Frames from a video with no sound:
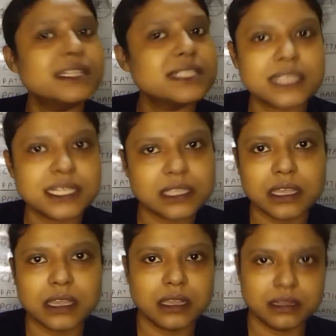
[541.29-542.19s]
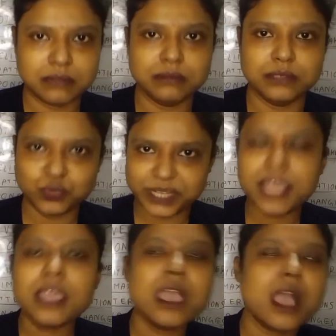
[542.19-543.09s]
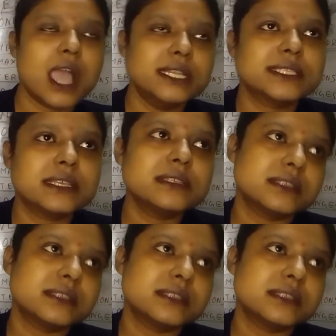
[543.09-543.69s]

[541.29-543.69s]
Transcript: discuss today I discuss